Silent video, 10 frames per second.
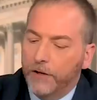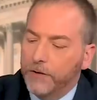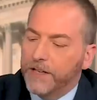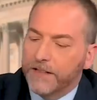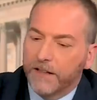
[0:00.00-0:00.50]

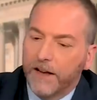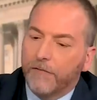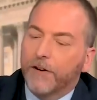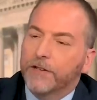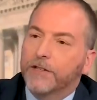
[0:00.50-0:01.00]
use as
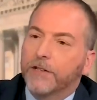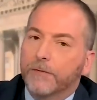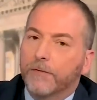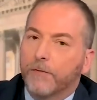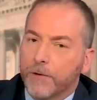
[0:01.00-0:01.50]
leverage
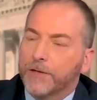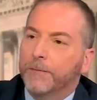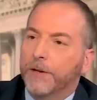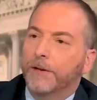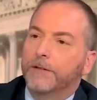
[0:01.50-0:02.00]
to force
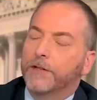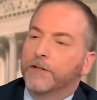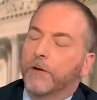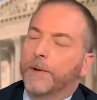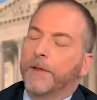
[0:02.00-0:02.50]
him to, to
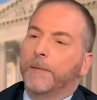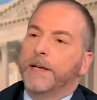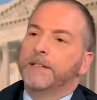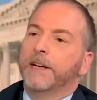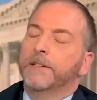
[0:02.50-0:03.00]
show up on the
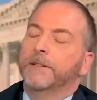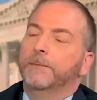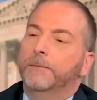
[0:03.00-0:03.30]
debate stage?